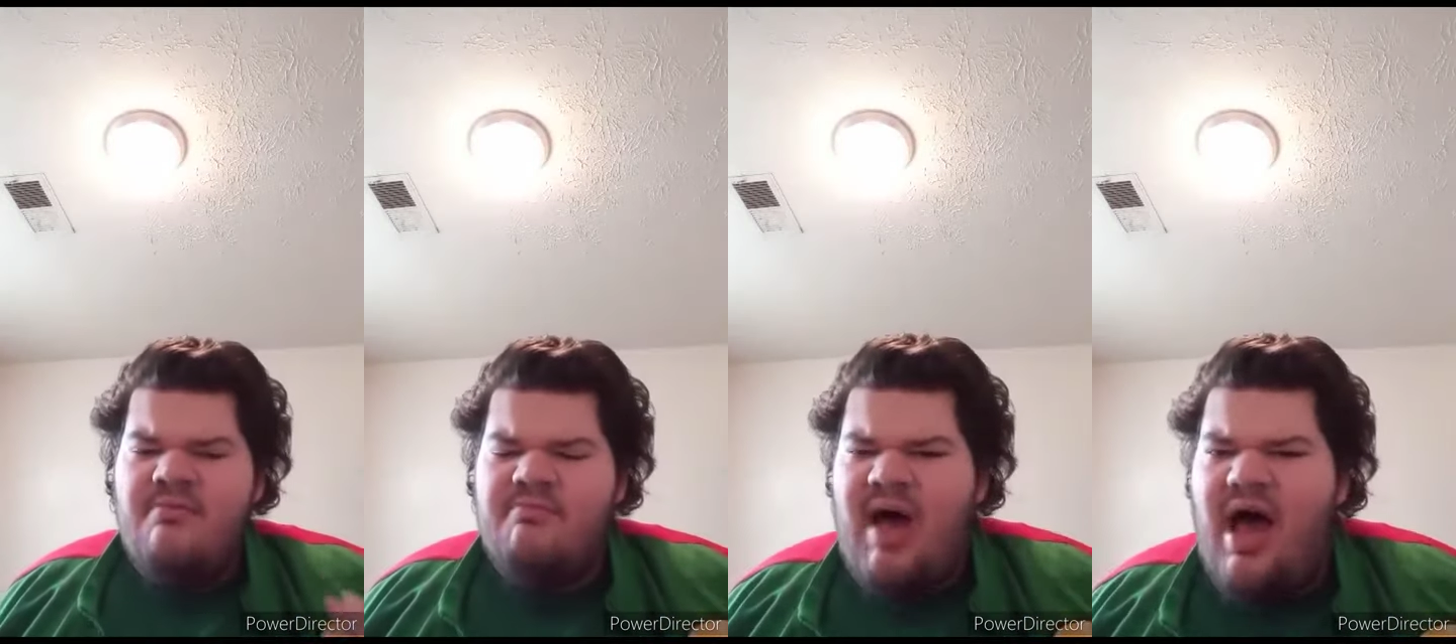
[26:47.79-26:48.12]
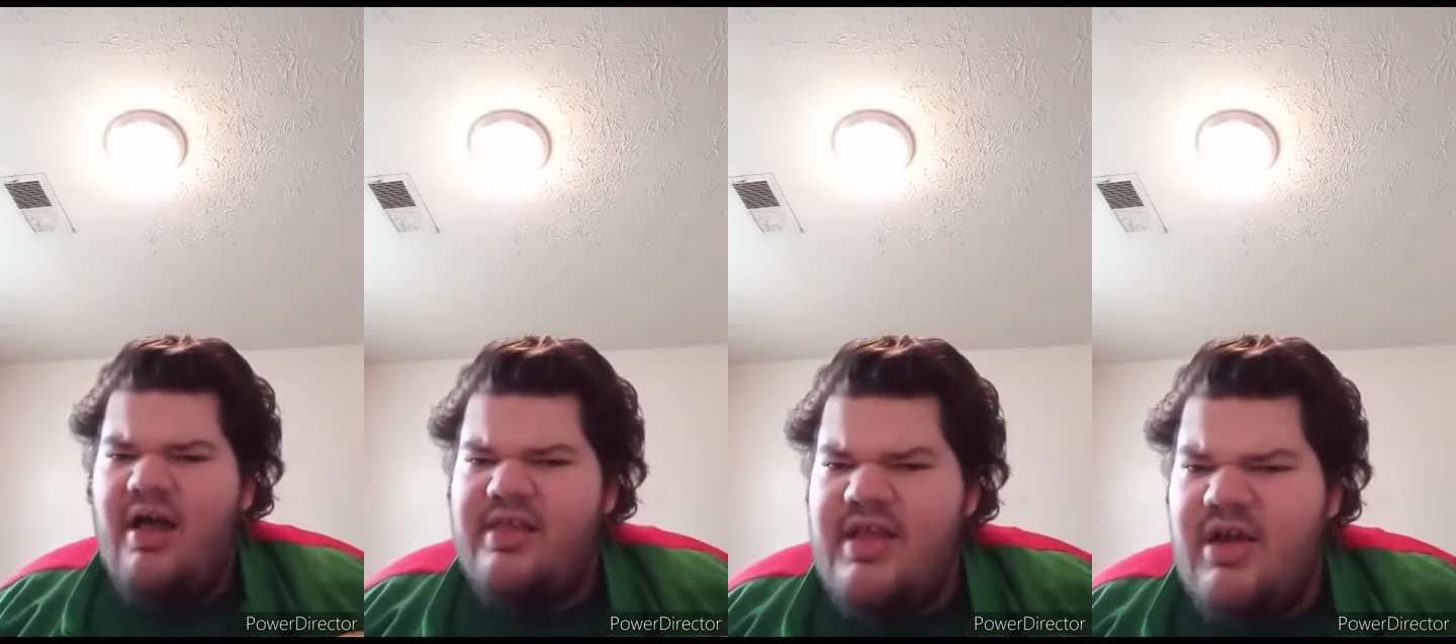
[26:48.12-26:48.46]

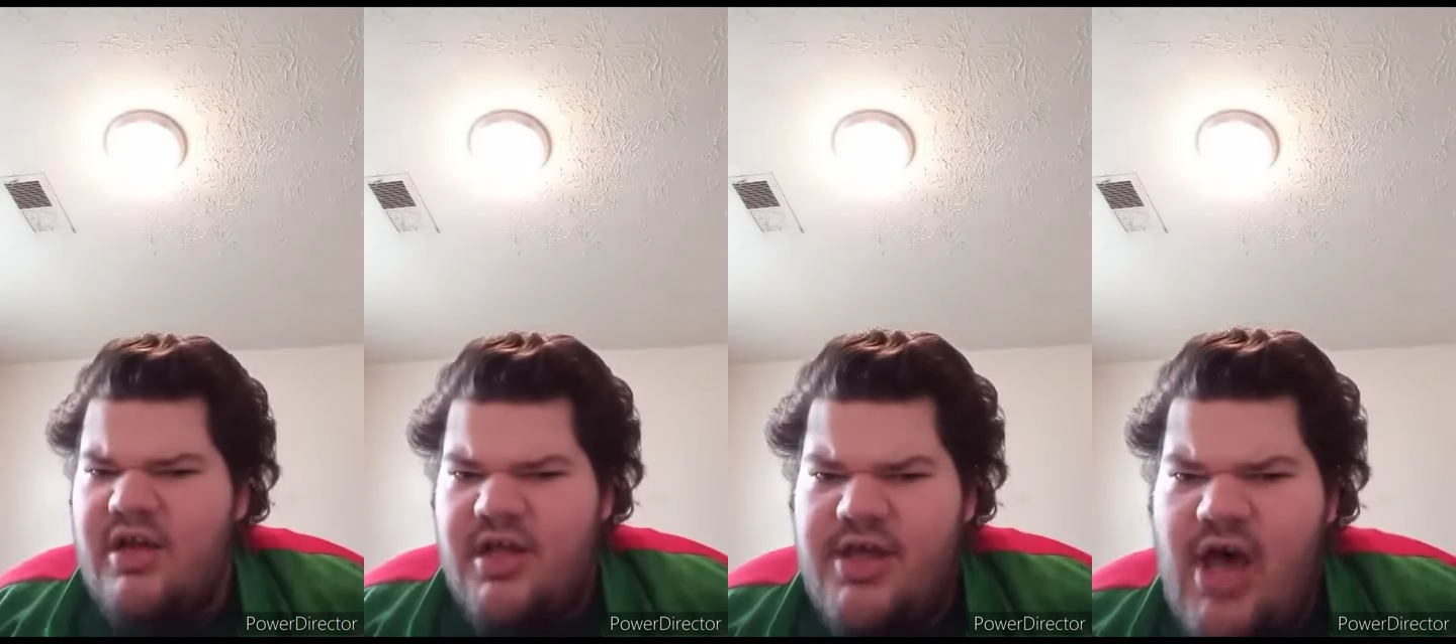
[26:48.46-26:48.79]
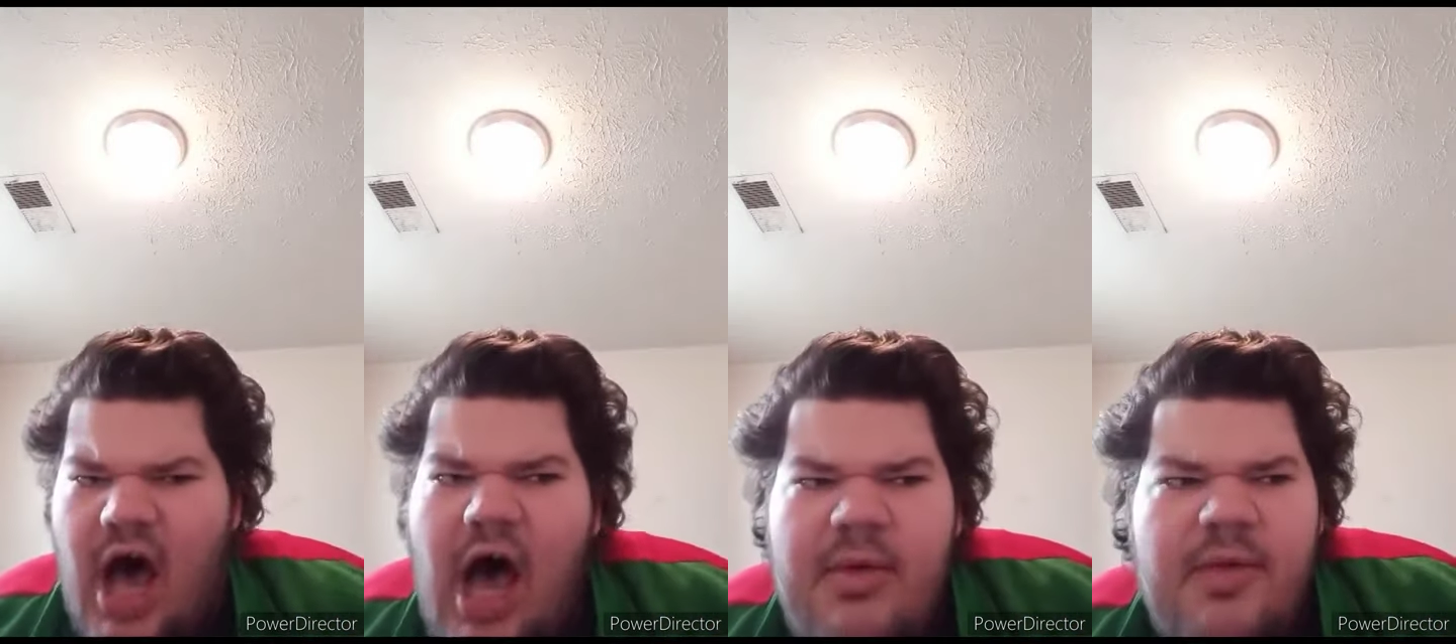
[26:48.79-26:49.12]
unboxing on a
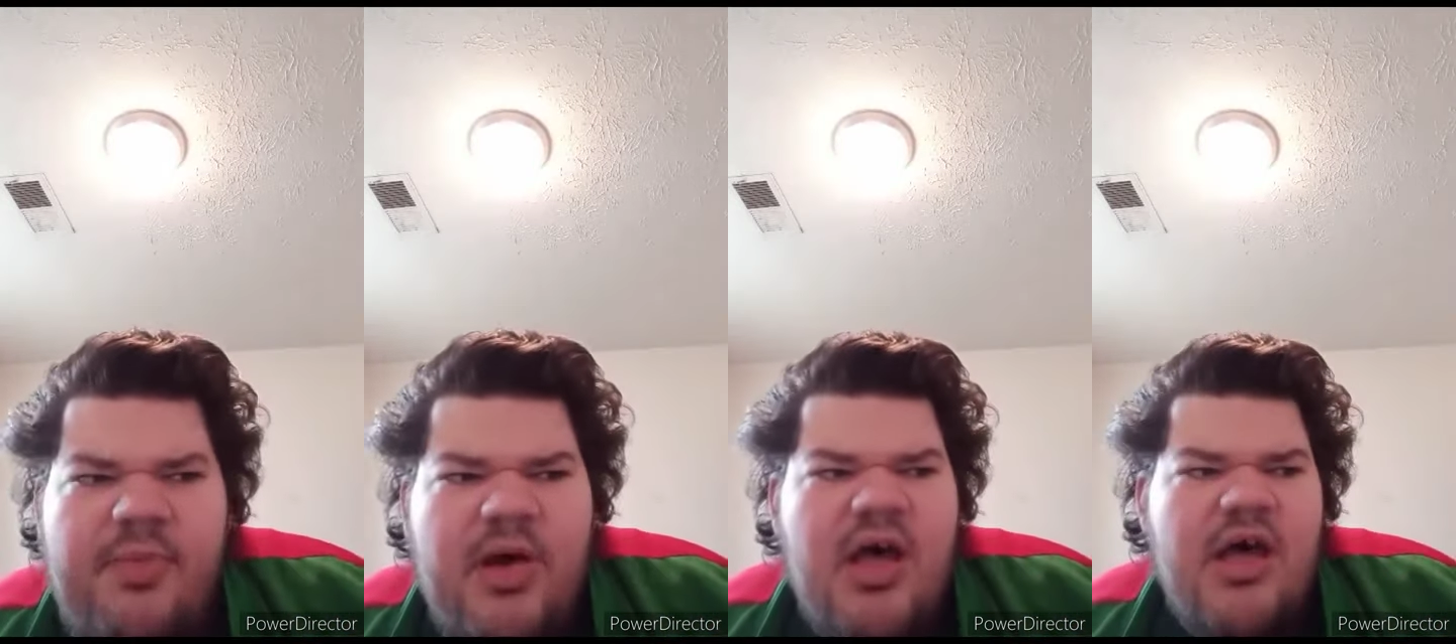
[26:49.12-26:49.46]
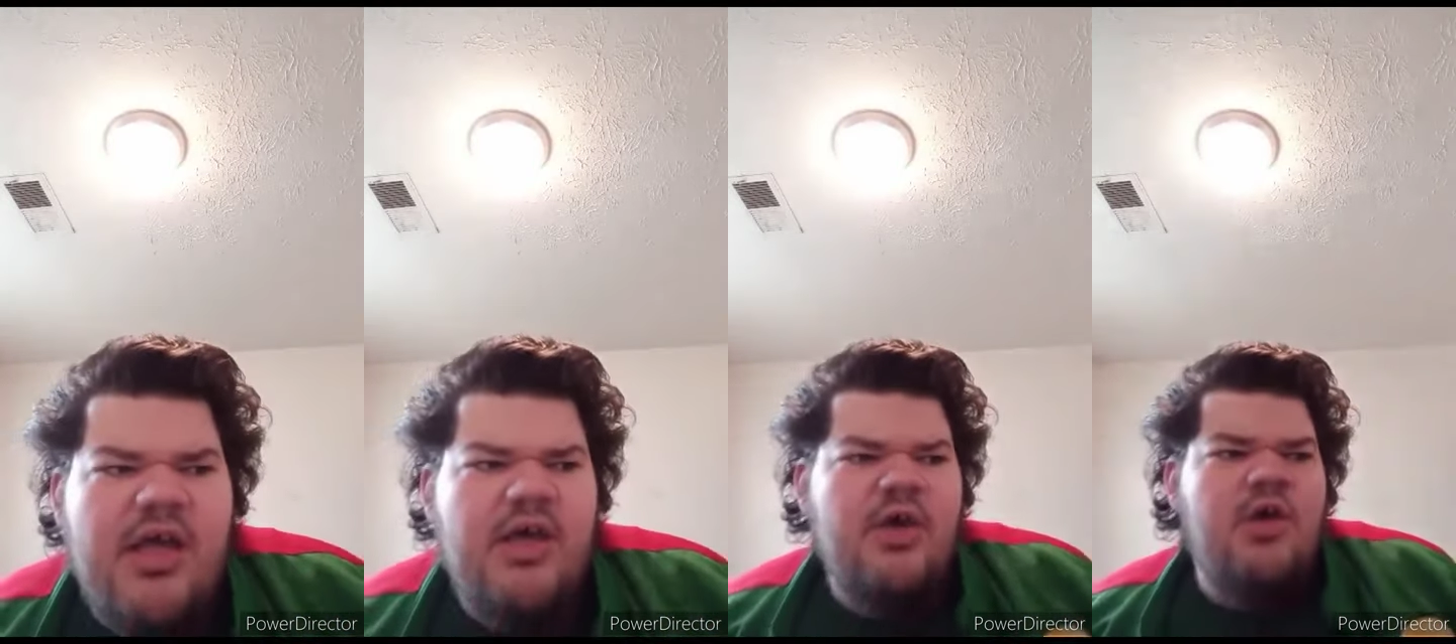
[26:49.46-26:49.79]
comic
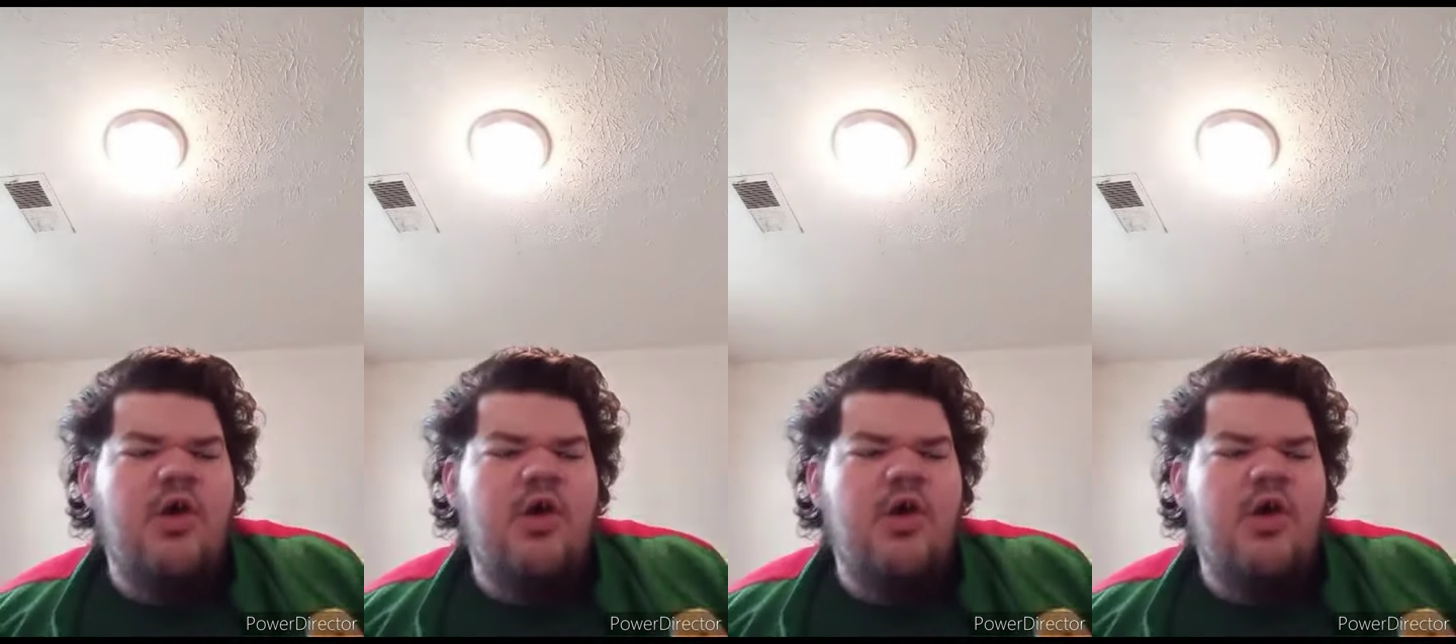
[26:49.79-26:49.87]
book